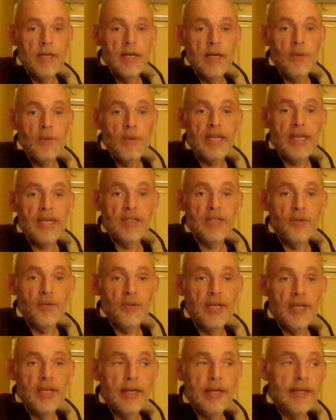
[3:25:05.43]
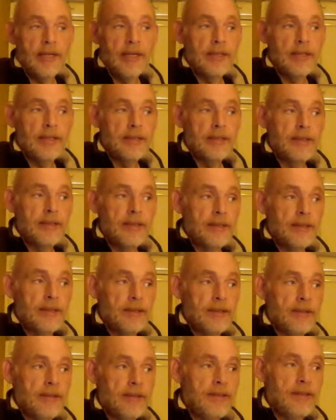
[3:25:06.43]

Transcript: we get to realize. So,